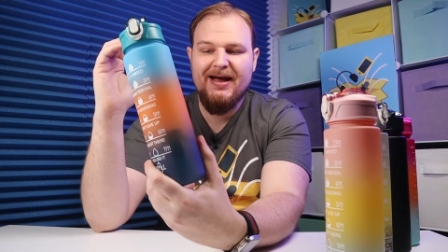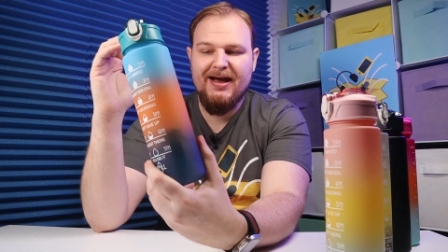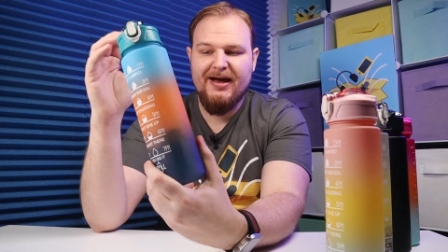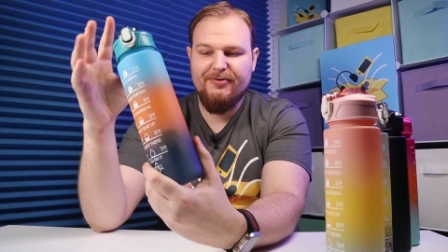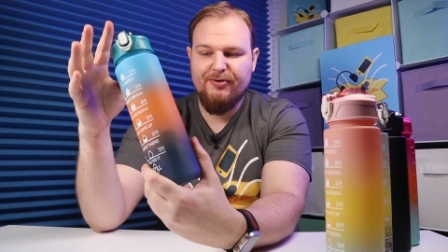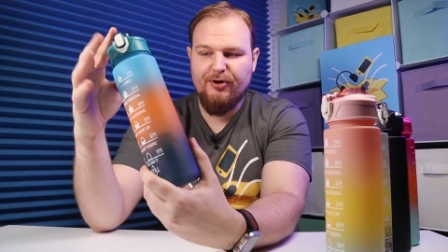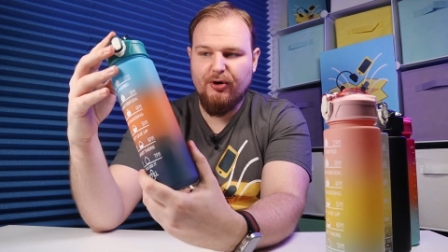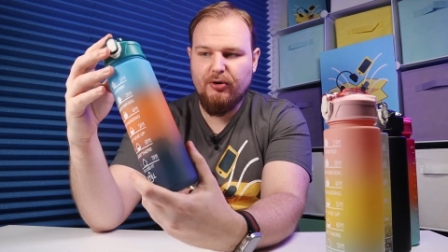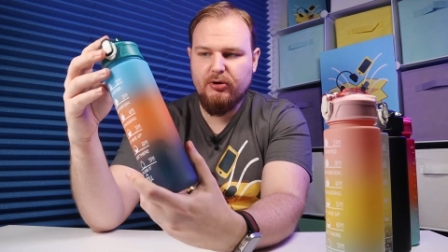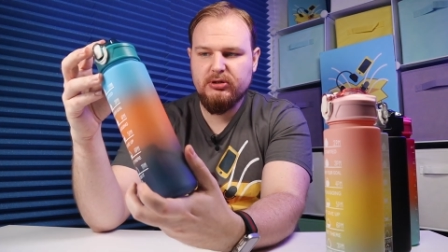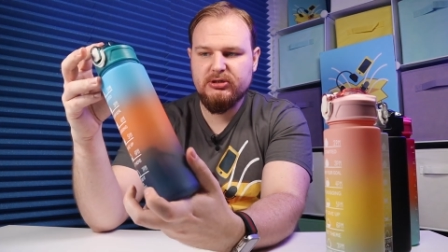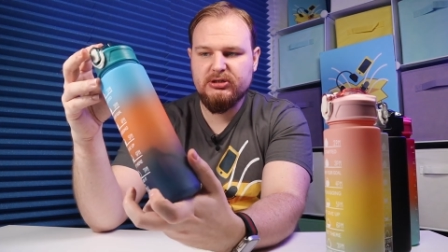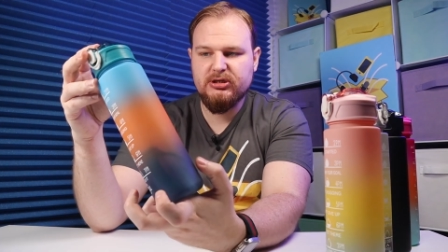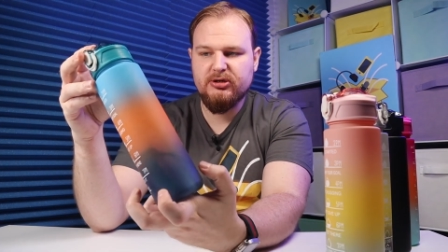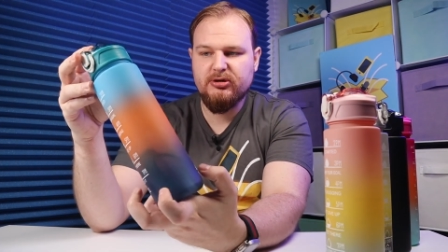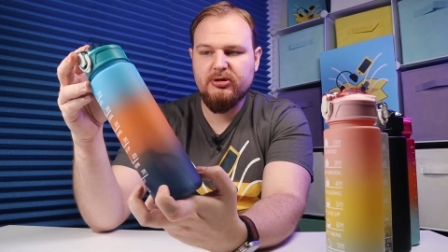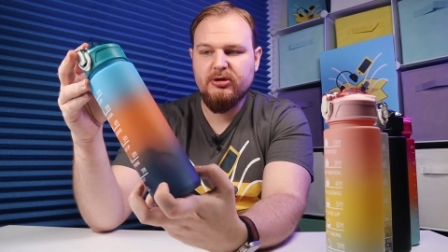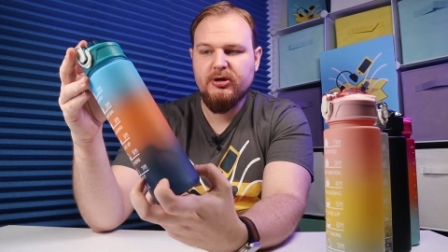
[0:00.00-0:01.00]
and
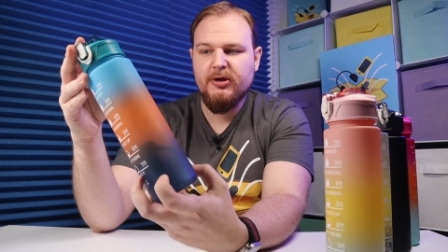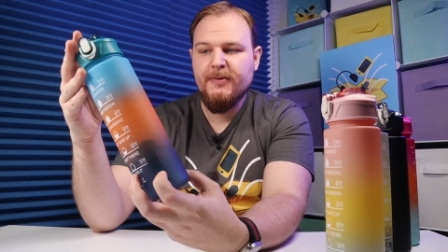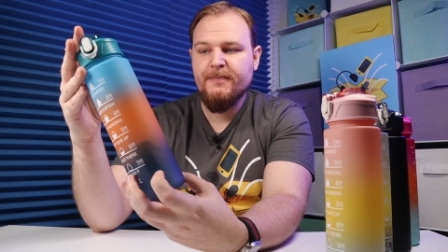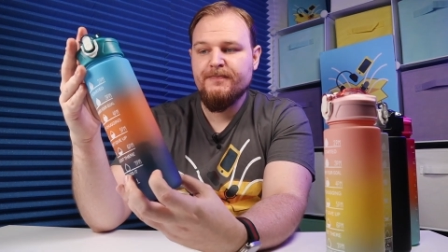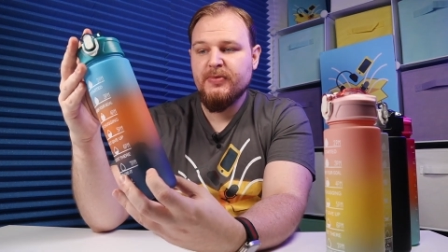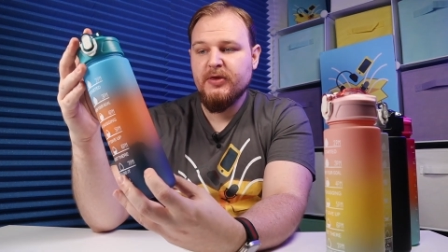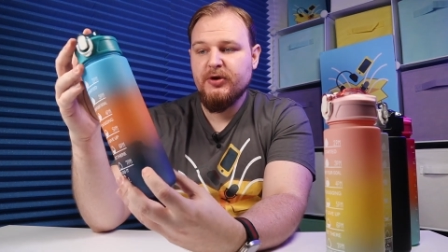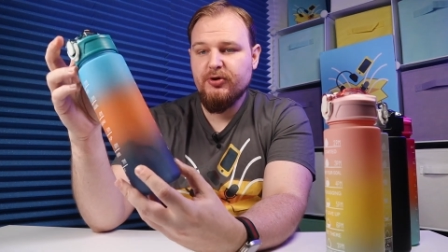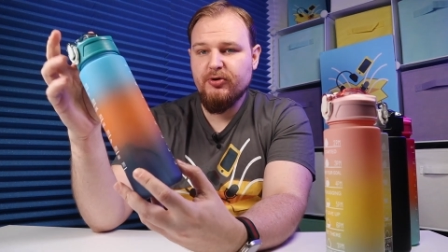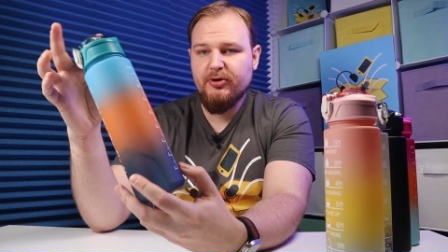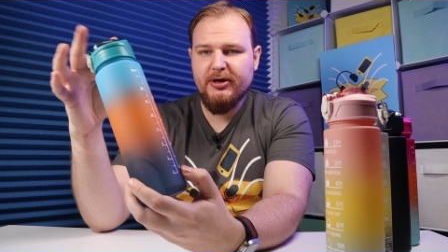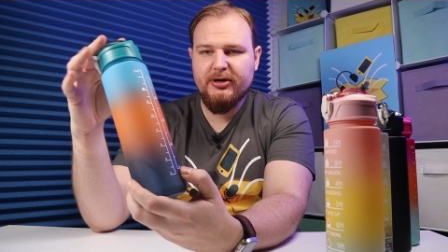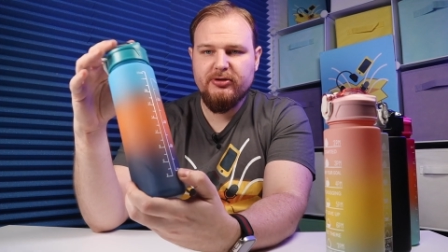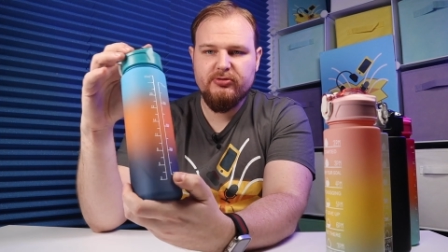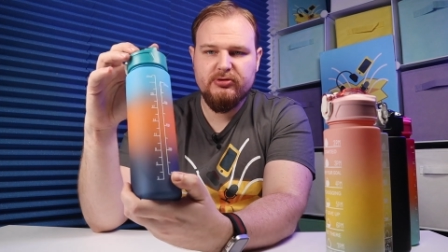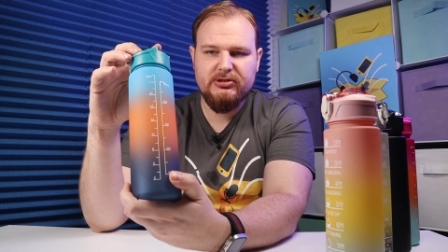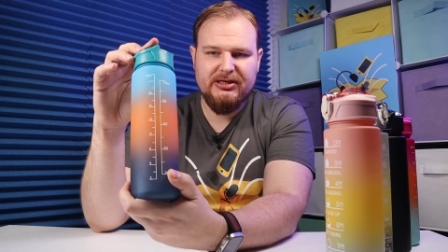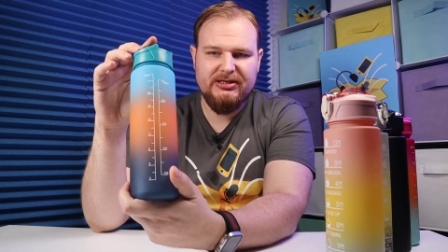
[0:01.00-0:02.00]
also you
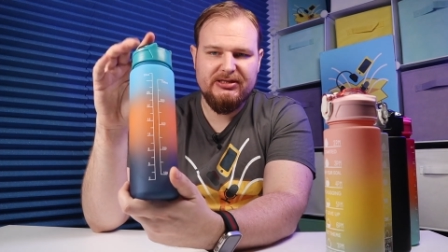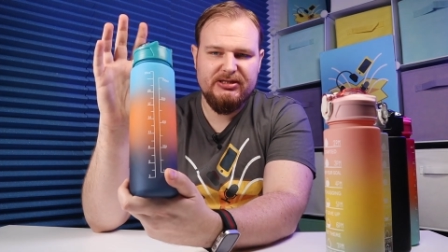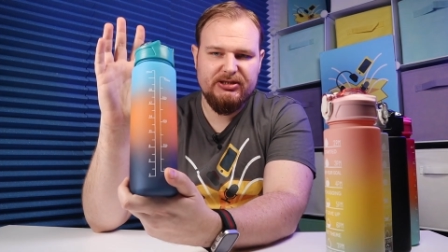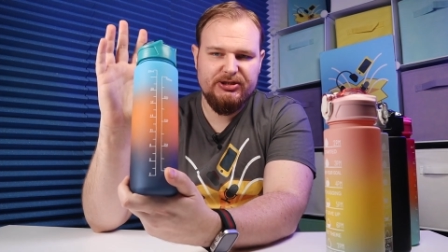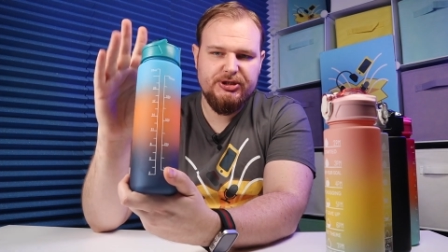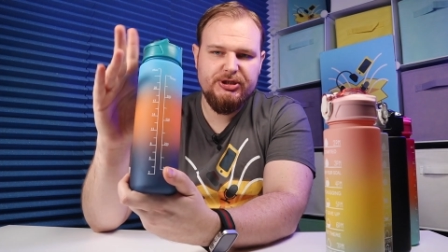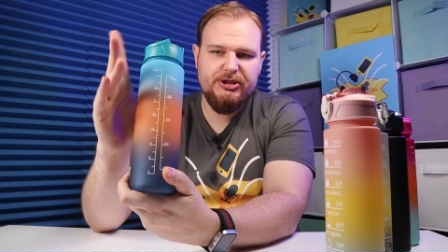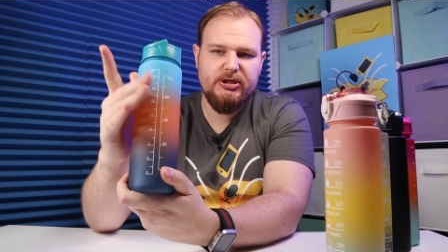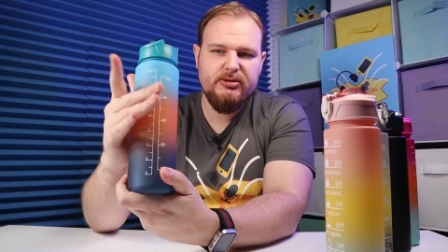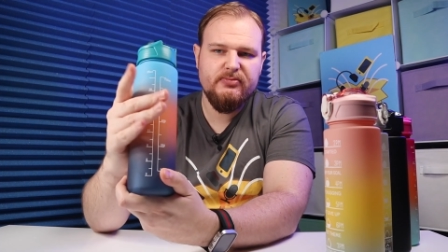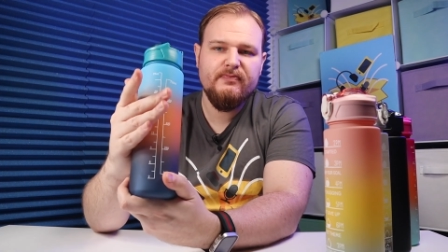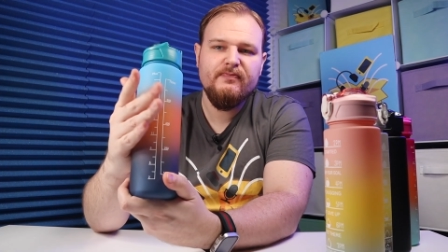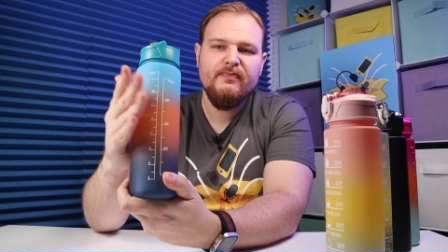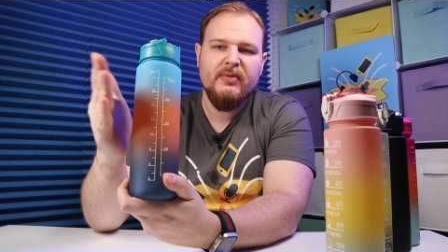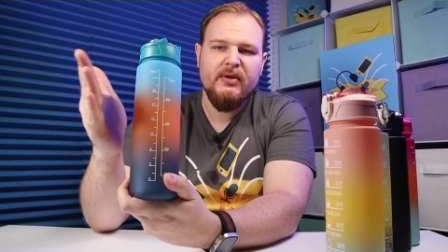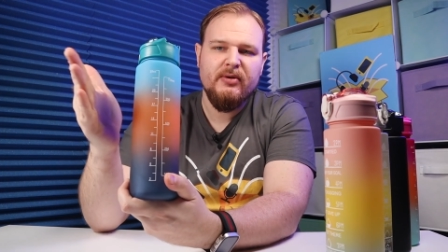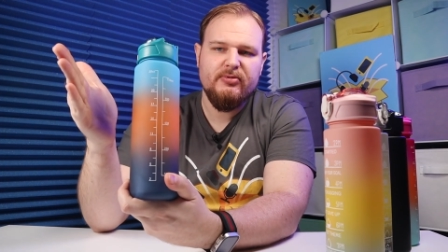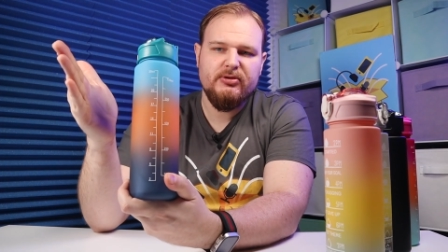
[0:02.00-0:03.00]
can use at the gym,
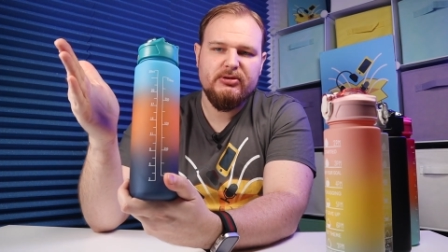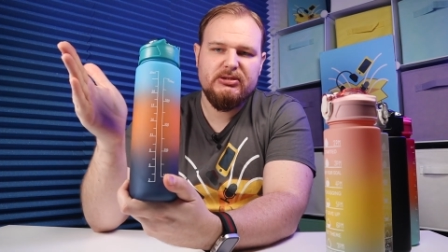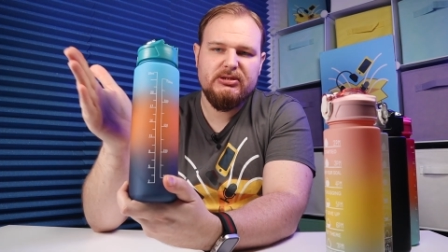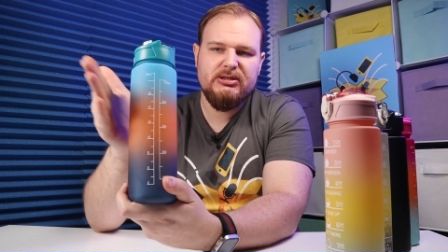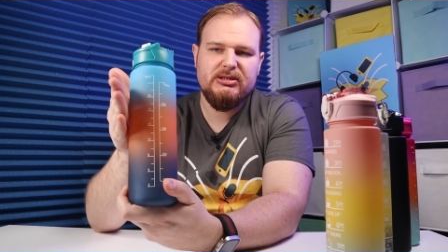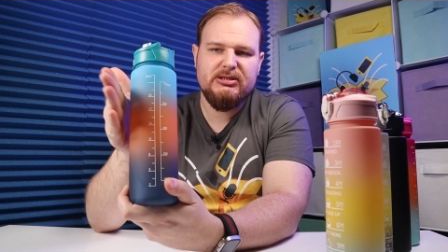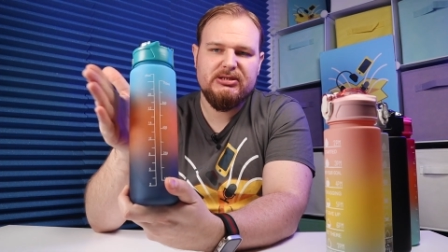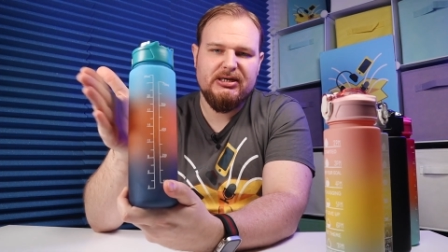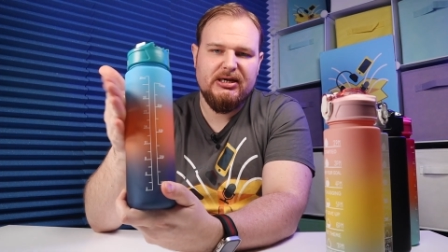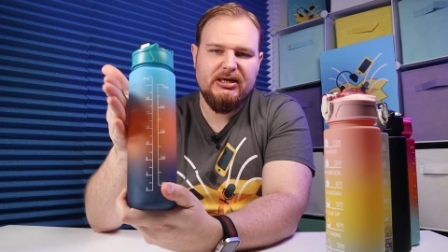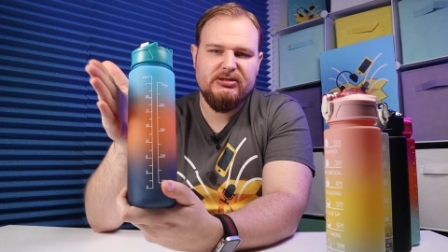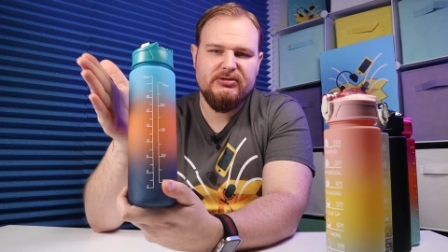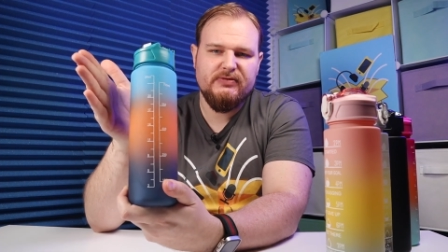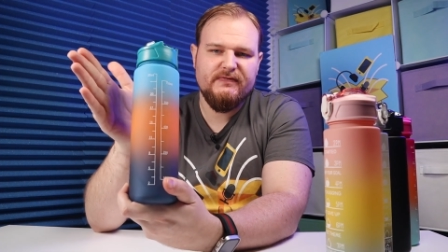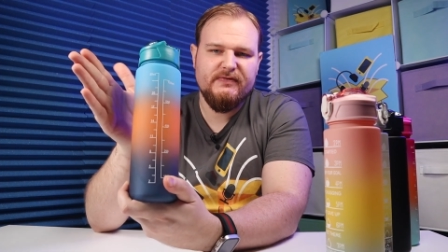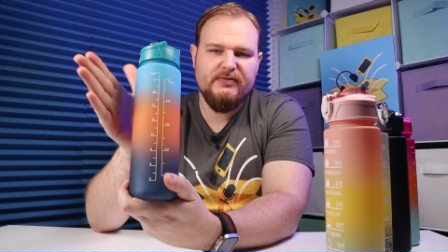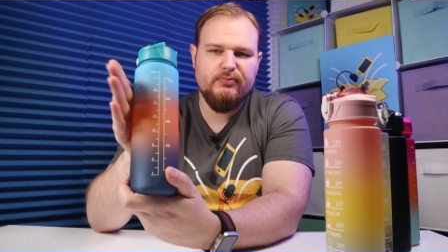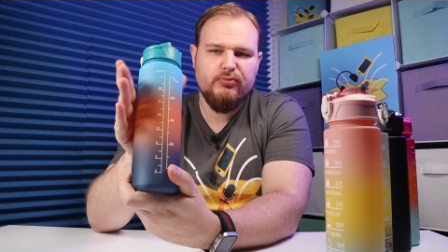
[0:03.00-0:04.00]
because this size
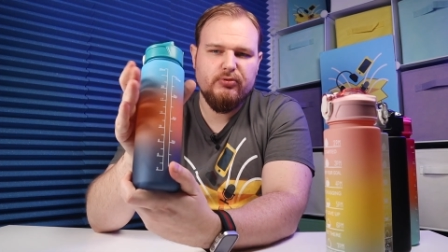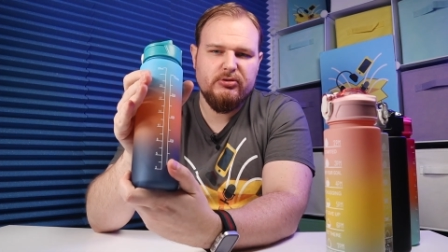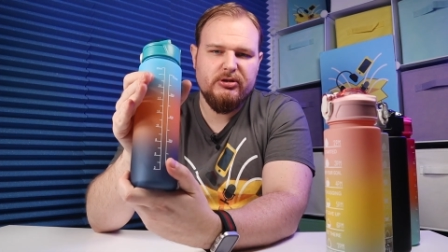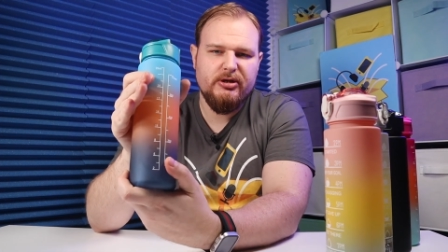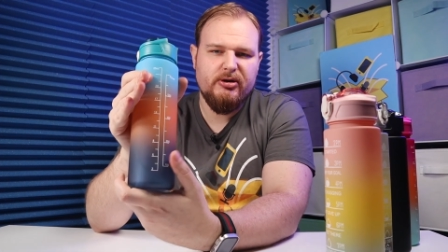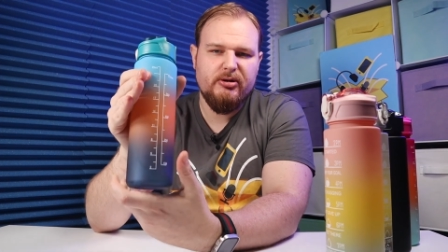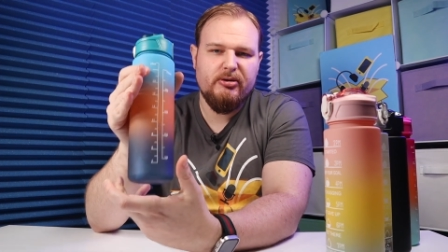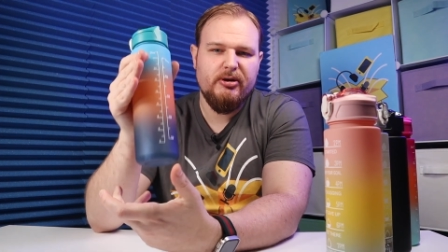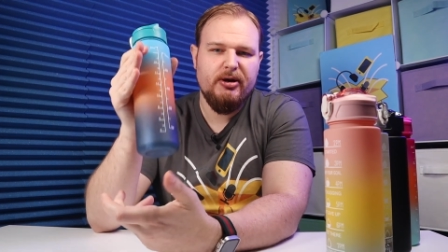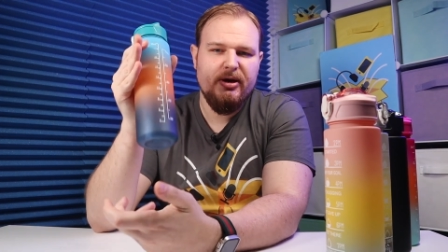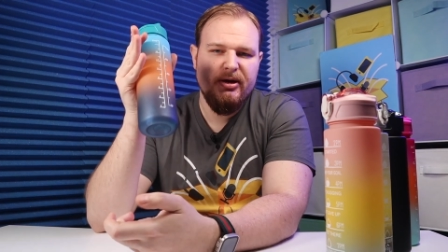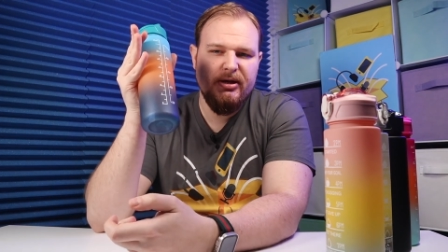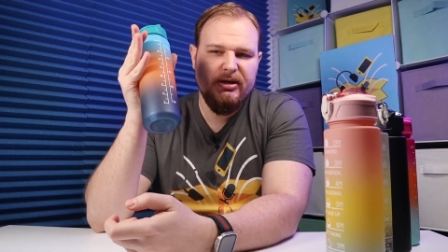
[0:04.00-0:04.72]
of the butter,